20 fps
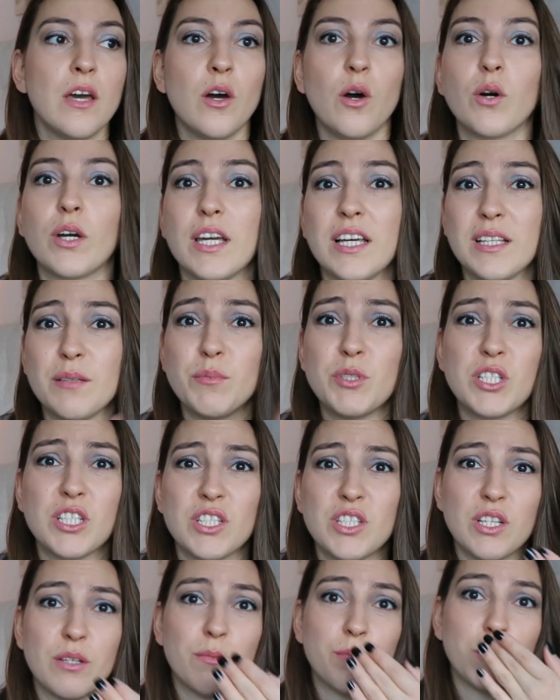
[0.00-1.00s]
Okay, let me
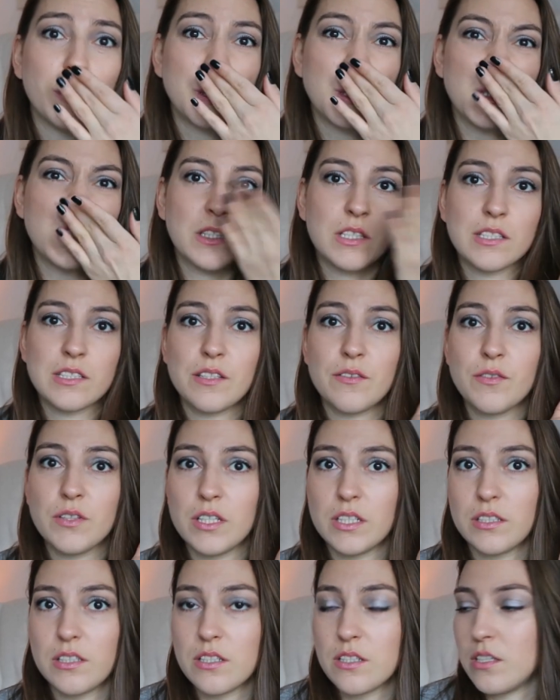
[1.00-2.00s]
just jump into it because I feel
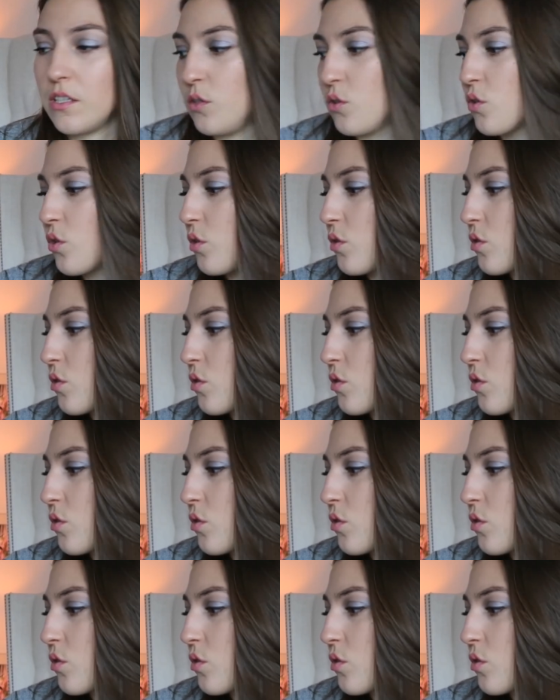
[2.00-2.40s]
like this intro